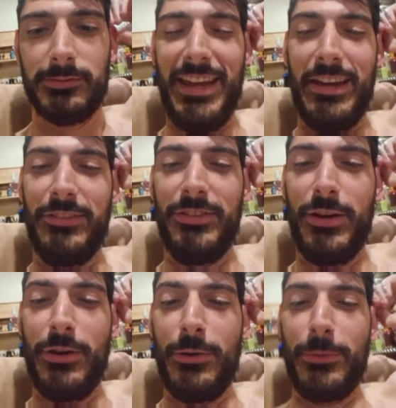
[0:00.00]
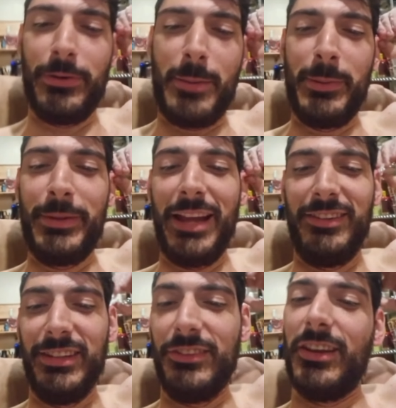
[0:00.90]
Yeah, so I mean, but
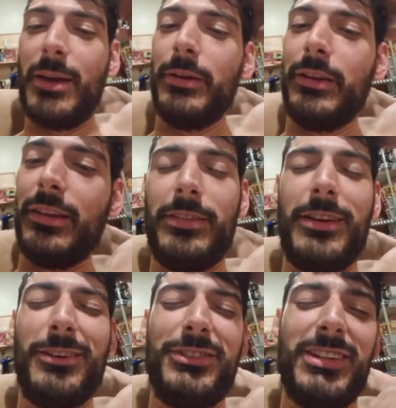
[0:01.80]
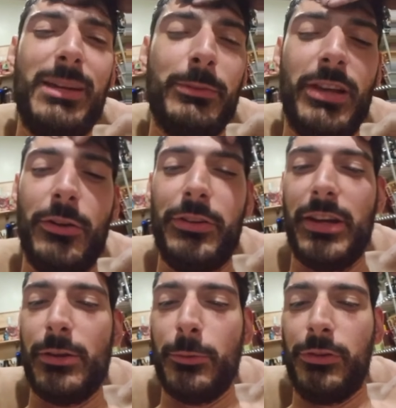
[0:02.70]
that's easy. I mean, their team is held
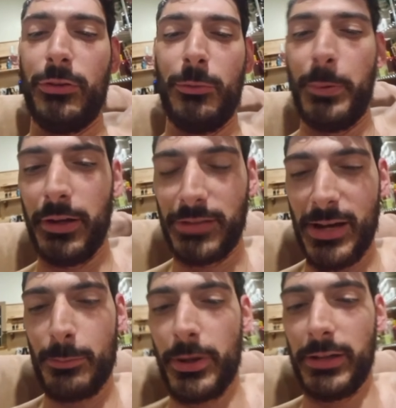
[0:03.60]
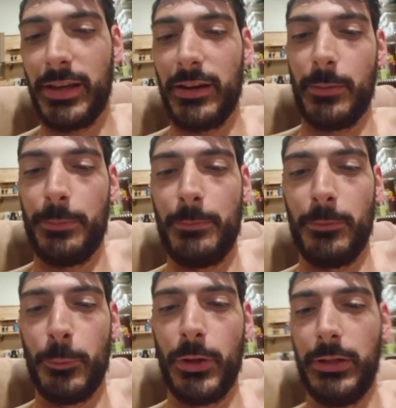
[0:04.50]
together with toothpicks. I could break that up
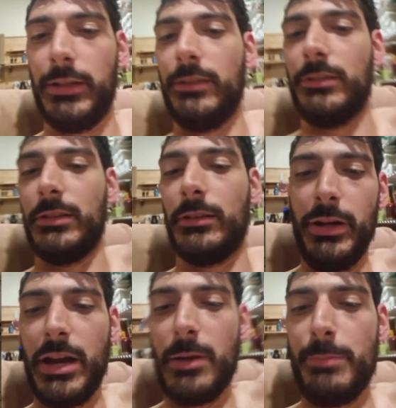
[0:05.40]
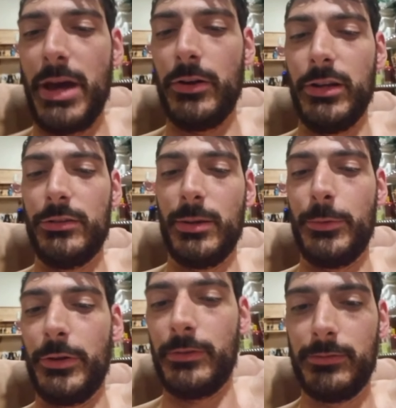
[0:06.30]
really easy, putting out a bounty or
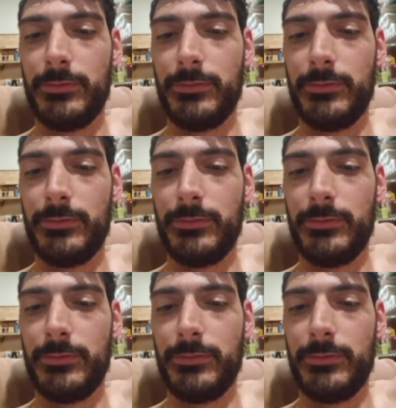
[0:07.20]
something. Okay,